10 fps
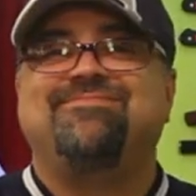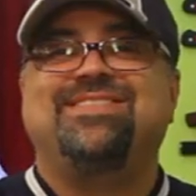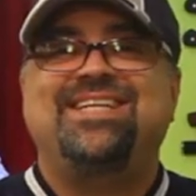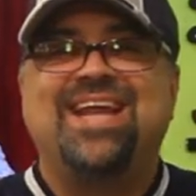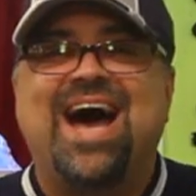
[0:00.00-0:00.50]

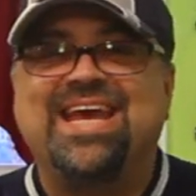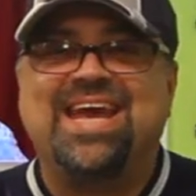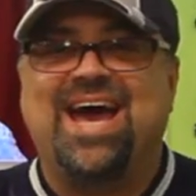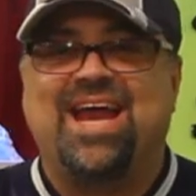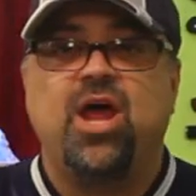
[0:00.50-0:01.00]
Not
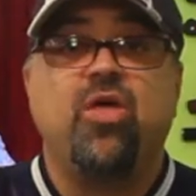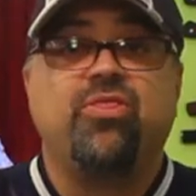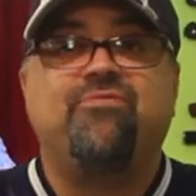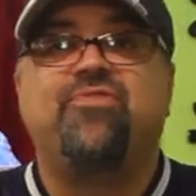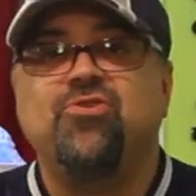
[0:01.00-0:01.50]
yet.
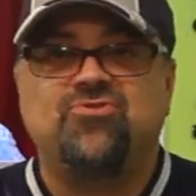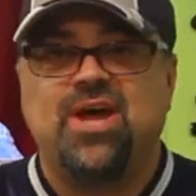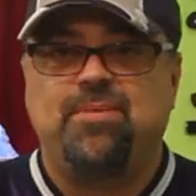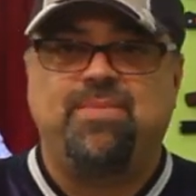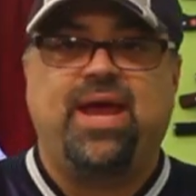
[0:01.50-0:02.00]
The food's
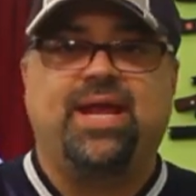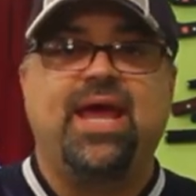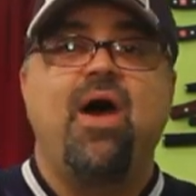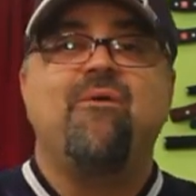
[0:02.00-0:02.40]
not made.